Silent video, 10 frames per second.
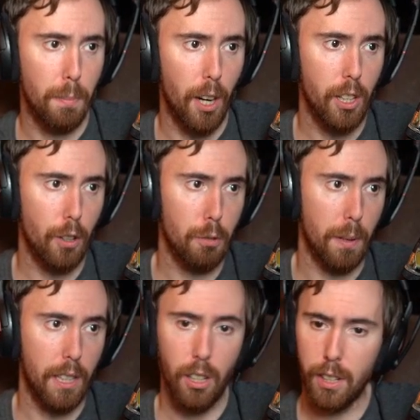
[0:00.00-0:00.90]
Bellular has
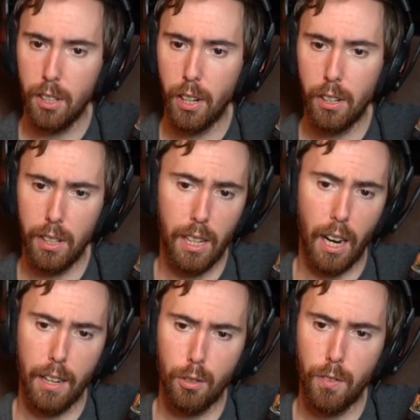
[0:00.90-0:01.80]
been killing it lately.
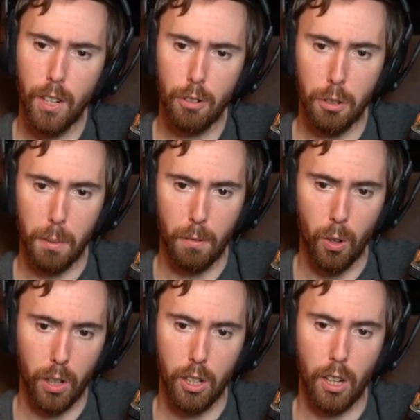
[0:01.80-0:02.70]
Yeah, his videos have been
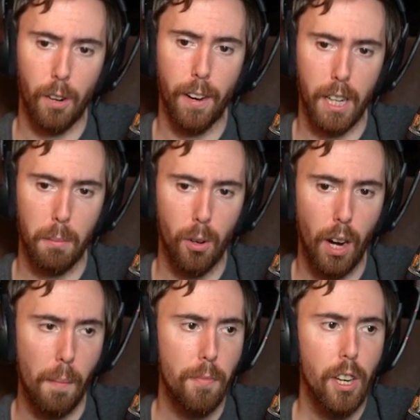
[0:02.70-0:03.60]
really good. I like him a
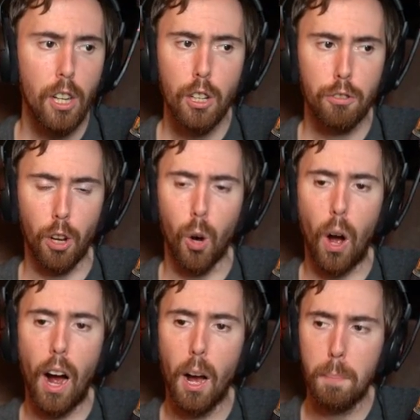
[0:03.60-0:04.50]
lot. So
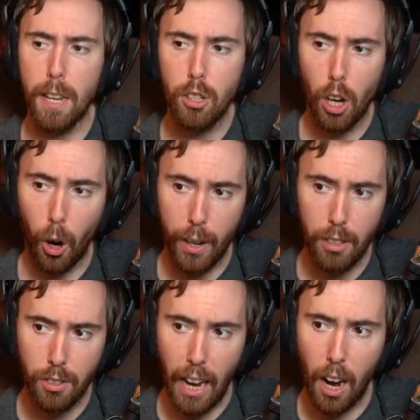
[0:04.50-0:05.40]
PTR
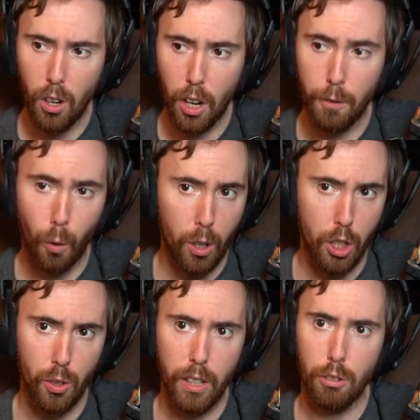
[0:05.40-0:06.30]
is down,
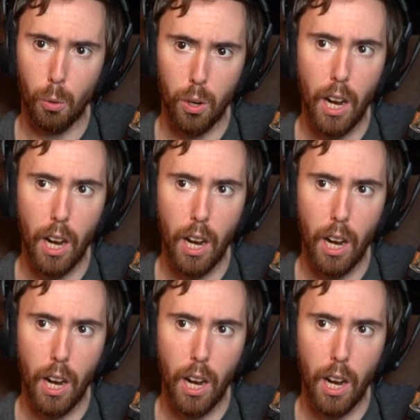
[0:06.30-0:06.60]
unfortunately, so we're